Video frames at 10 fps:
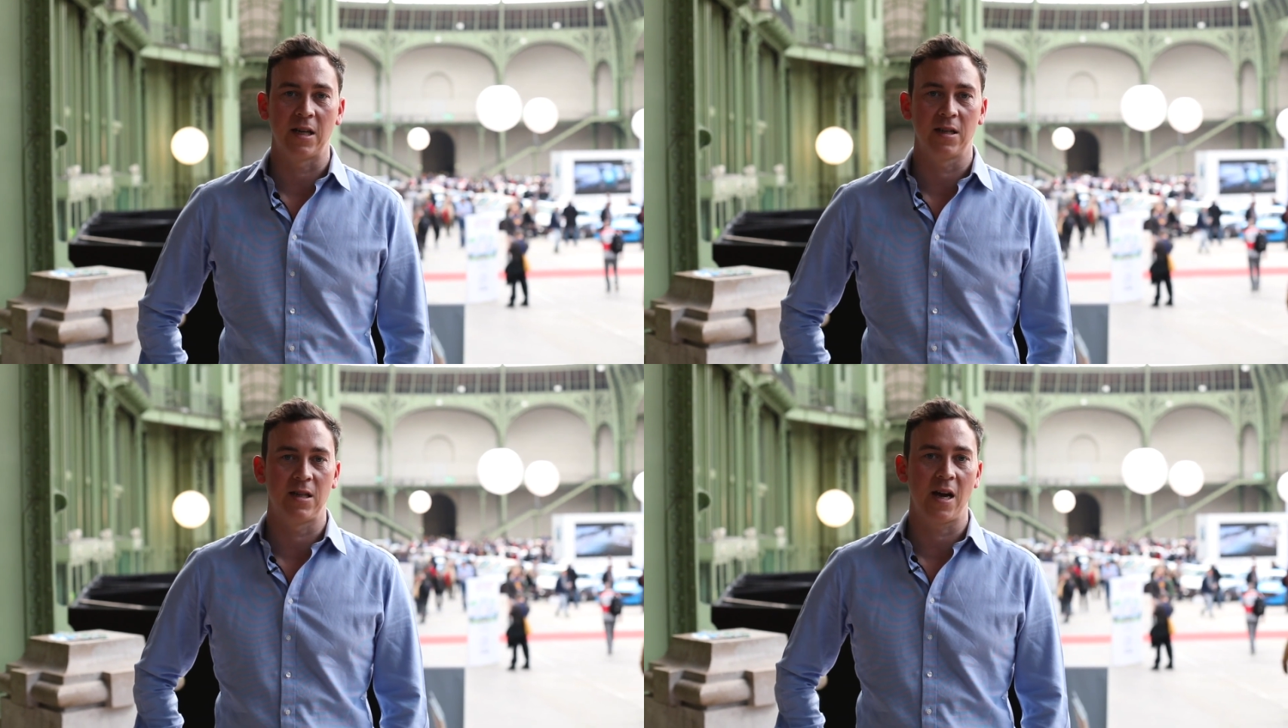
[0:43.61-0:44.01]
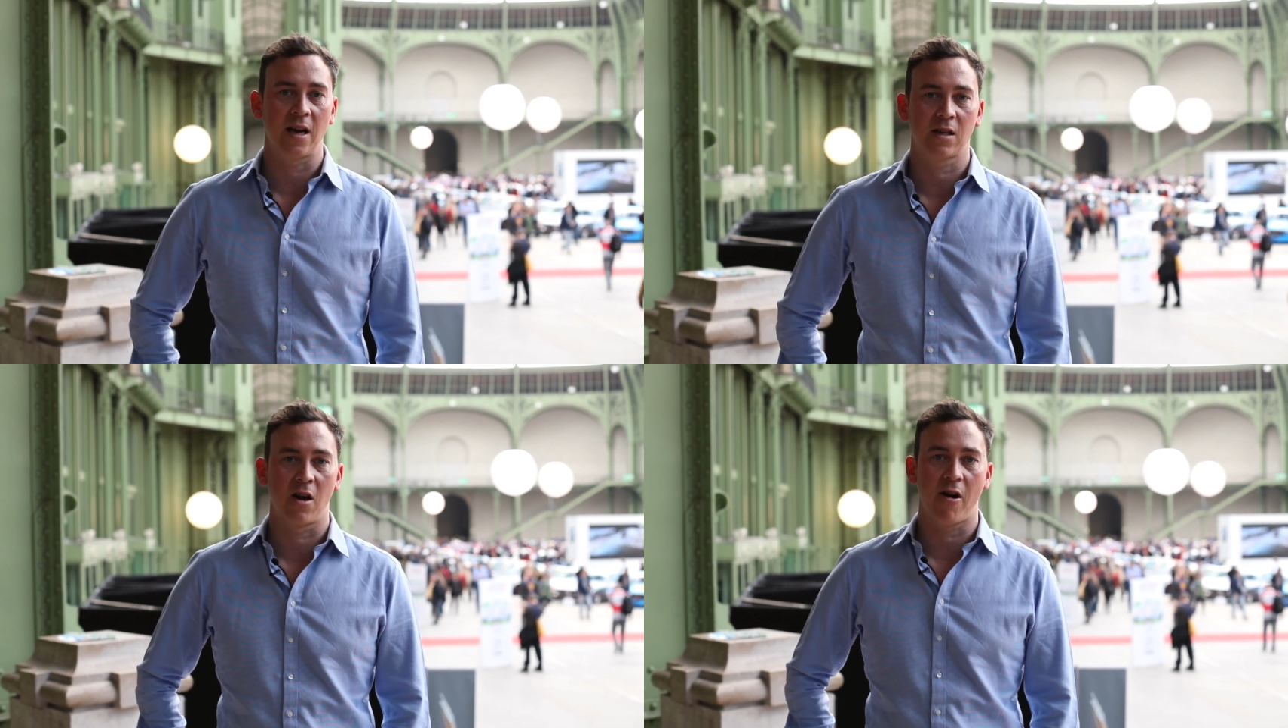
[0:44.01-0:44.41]
It's the
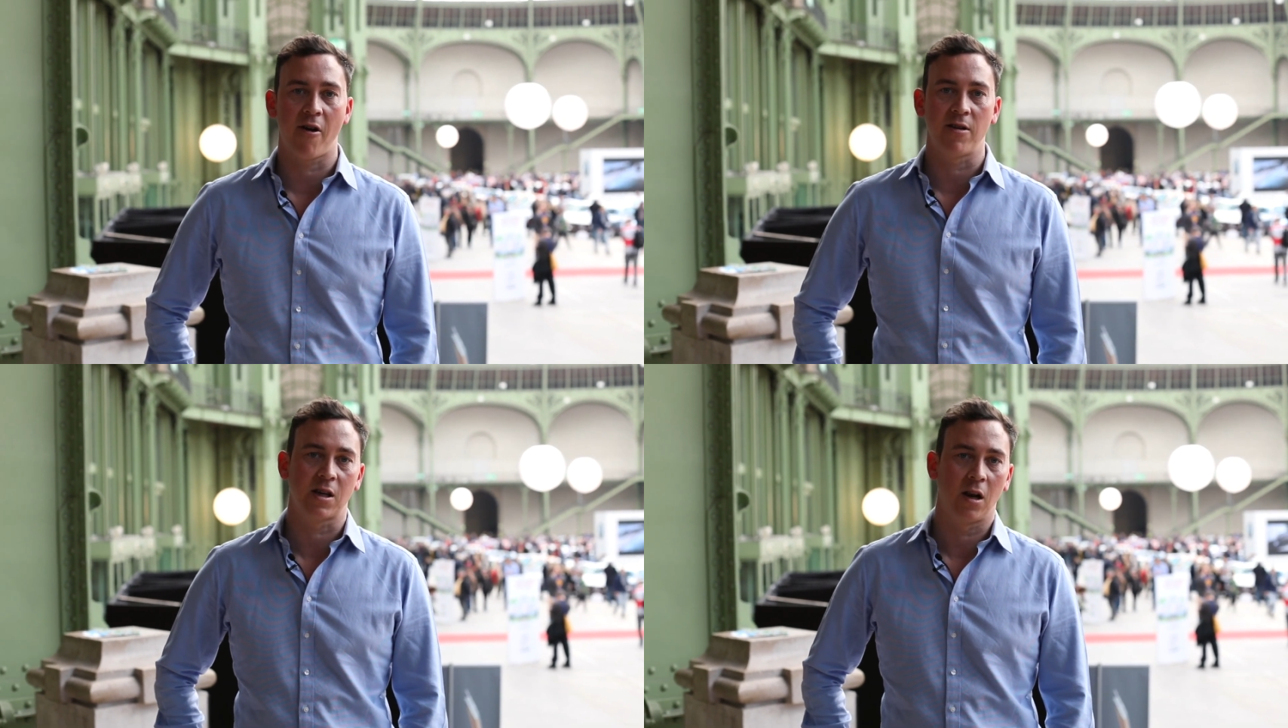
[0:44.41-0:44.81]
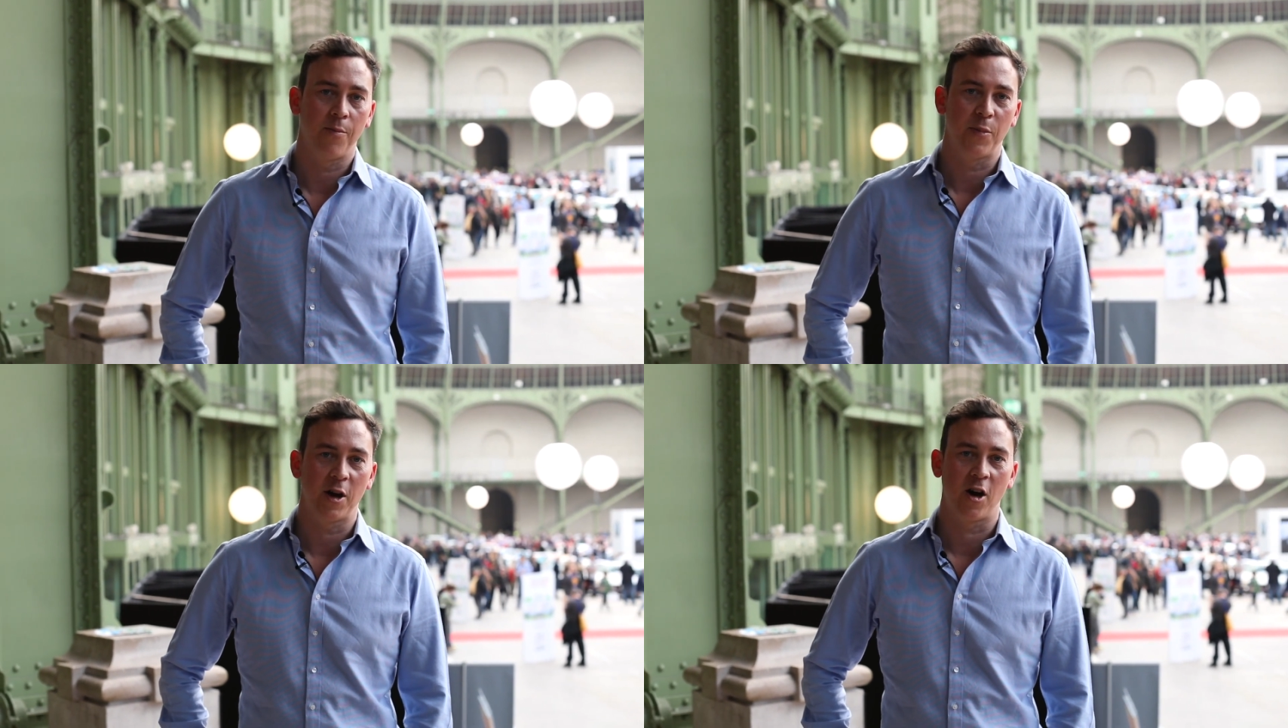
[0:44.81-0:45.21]
ex-Carreras
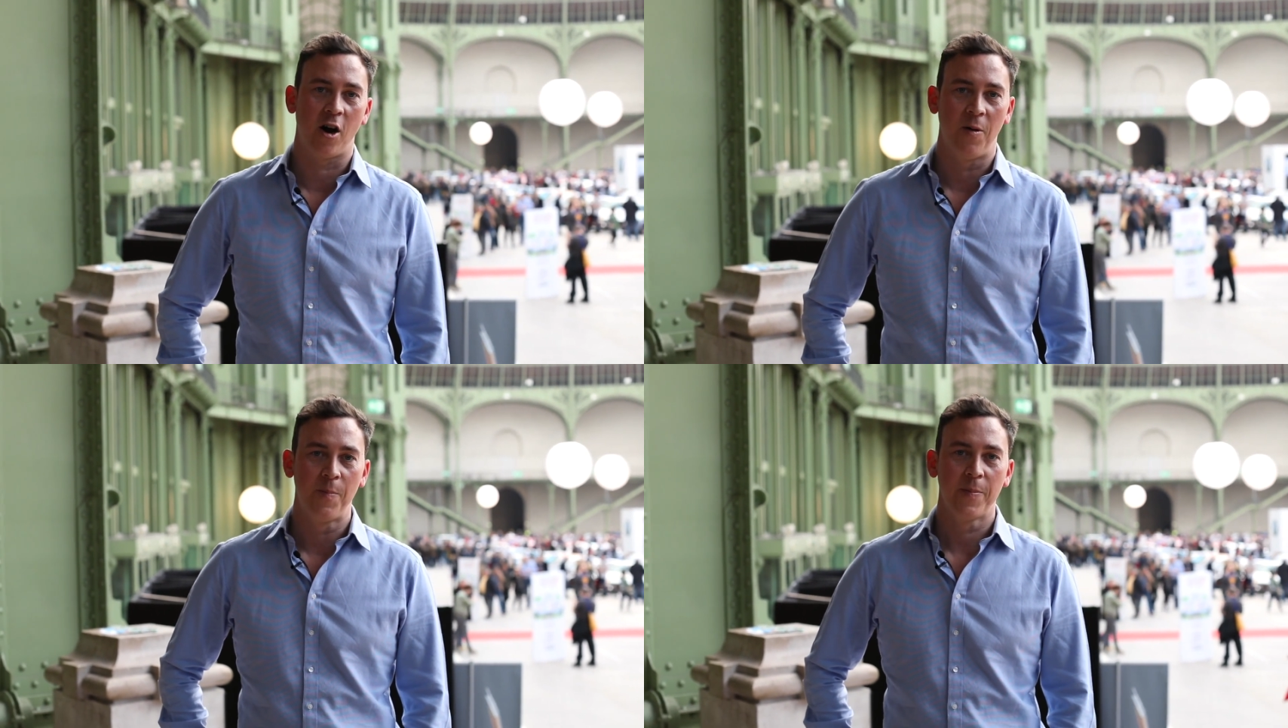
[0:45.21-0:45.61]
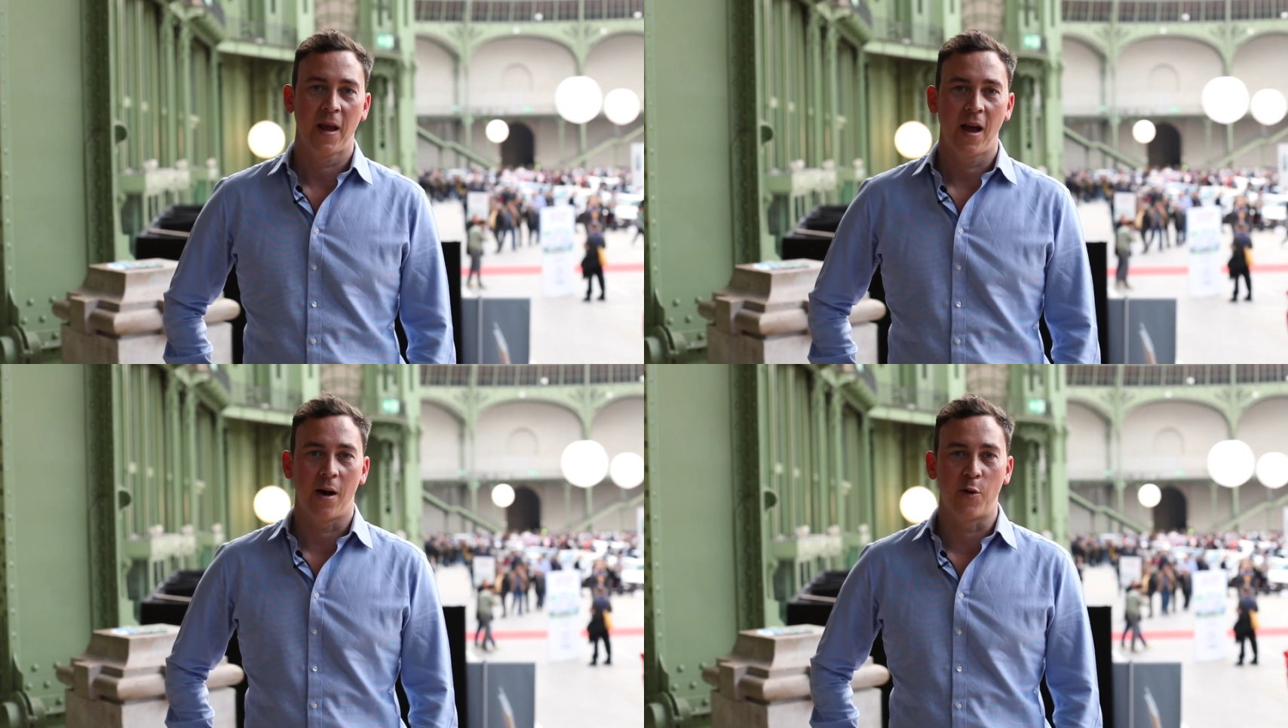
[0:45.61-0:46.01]
Colombia car,
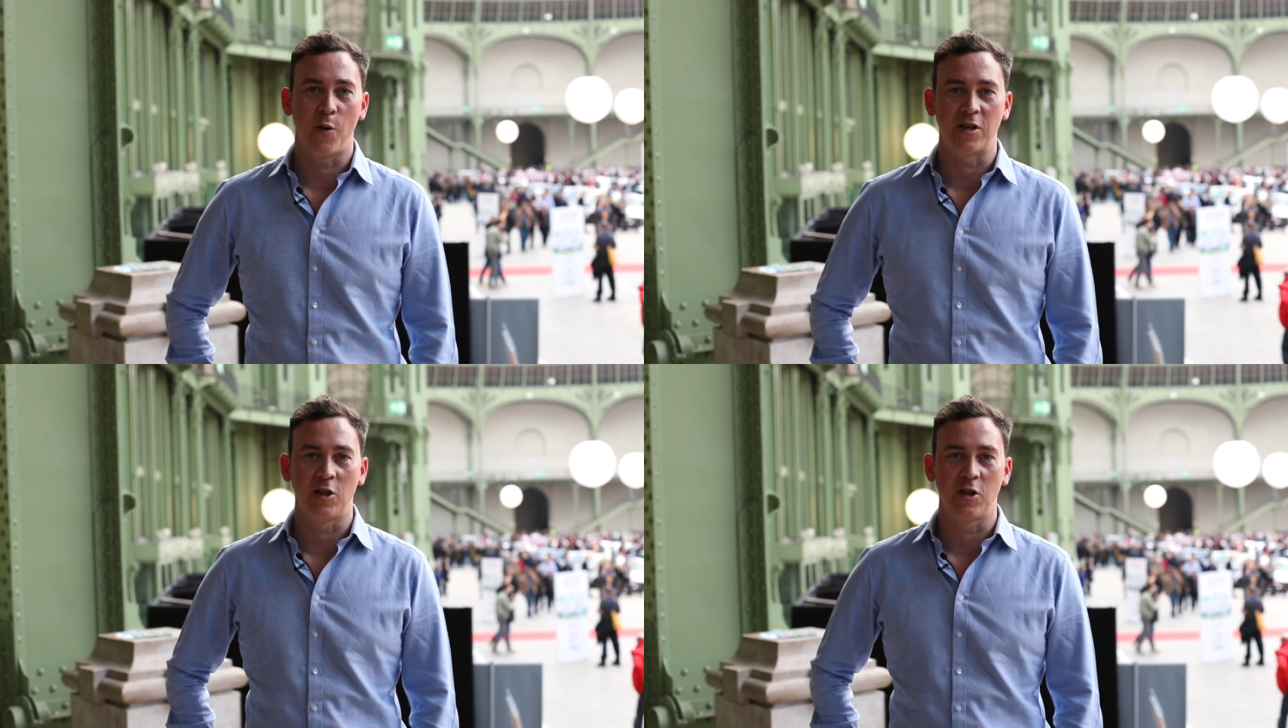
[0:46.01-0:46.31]
and we went